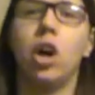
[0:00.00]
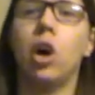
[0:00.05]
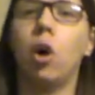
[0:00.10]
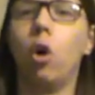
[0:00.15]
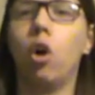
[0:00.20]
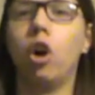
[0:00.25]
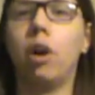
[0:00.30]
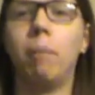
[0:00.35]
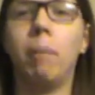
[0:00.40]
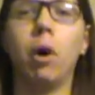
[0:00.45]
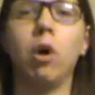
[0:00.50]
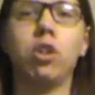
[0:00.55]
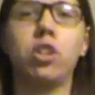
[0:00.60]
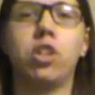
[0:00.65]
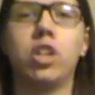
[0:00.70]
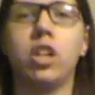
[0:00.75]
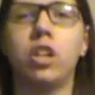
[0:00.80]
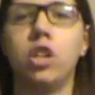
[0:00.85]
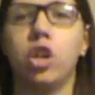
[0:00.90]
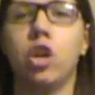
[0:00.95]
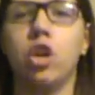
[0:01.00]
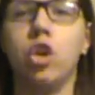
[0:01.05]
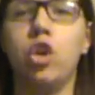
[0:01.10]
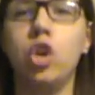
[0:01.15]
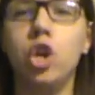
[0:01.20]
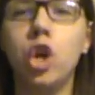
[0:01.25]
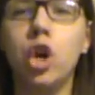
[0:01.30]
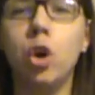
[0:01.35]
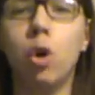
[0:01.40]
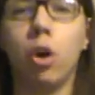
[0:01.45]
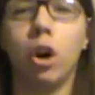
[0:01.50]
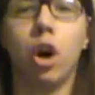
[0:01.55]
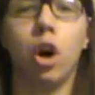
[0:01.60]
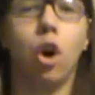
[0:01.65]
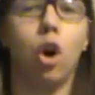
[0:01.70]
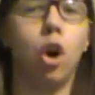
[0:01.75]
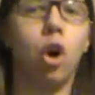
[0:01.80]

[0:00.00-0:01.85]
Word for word: or to post us nude